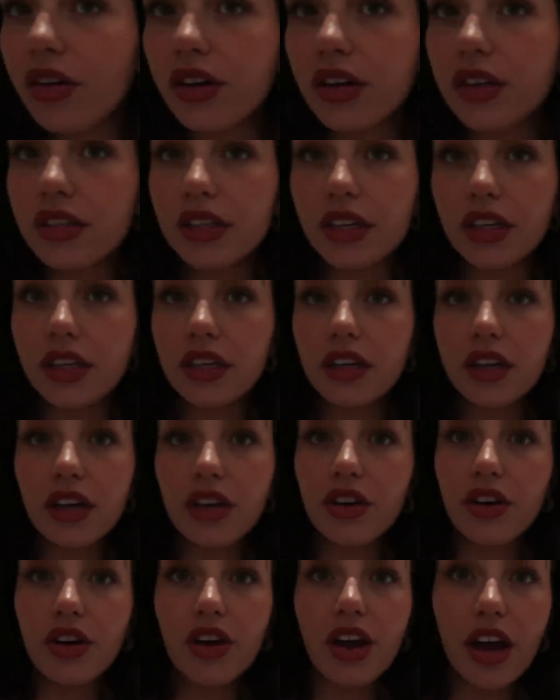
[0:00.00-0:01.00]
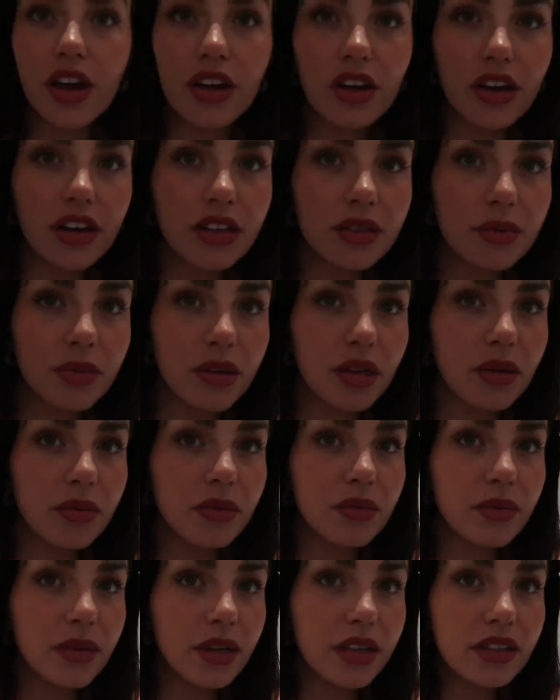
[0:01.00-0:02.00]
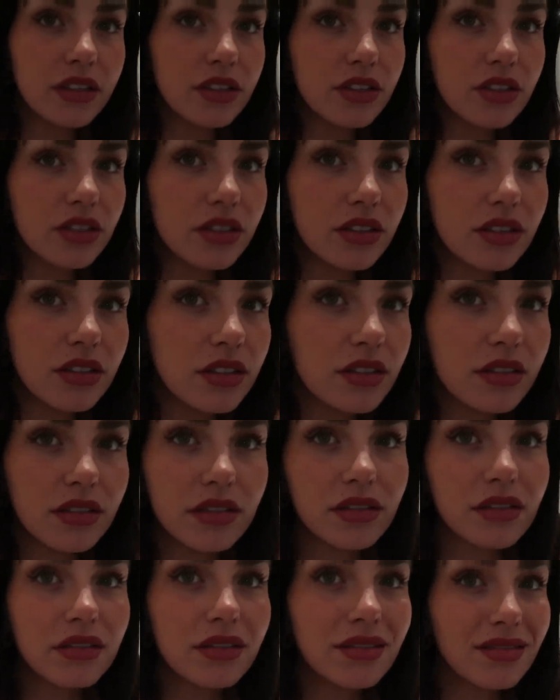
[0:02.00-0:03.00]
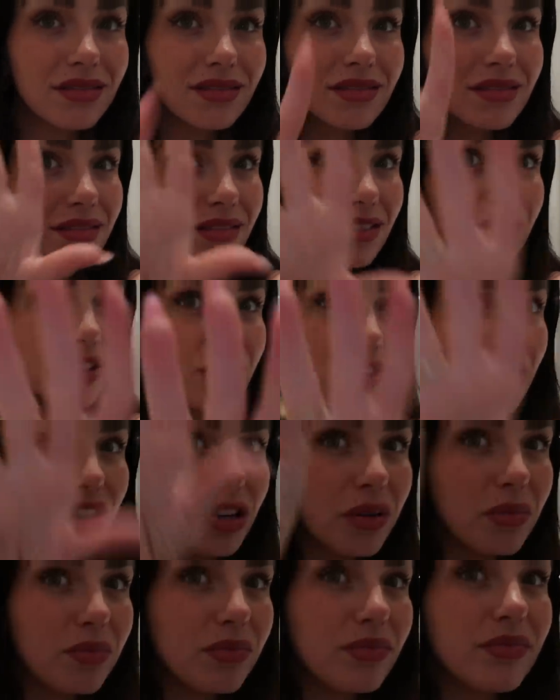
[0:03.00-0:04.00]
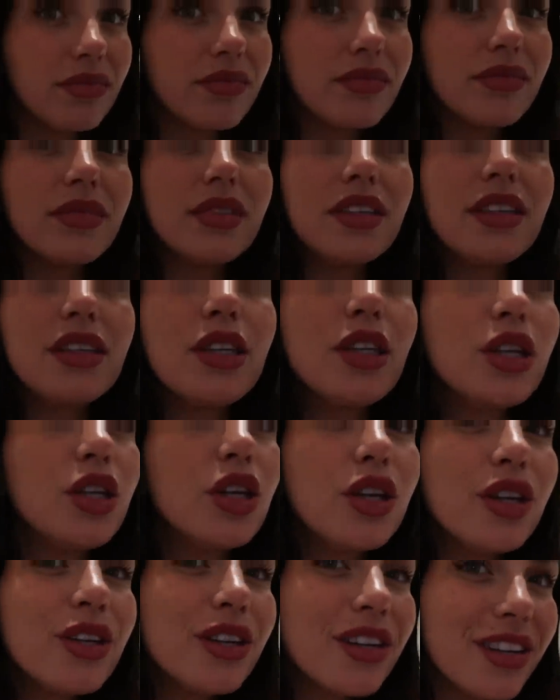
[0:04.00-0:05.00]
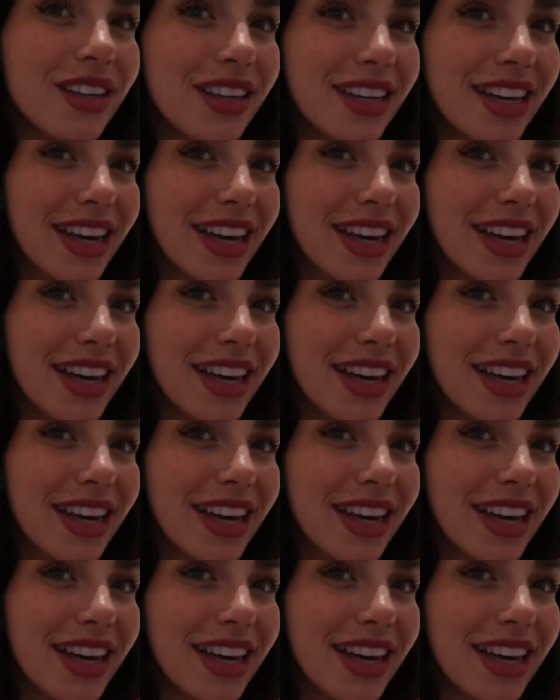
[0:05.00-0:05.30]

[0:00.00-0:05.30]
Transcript: honestly. I don't know how you guys put up with me. It's just, good job. Good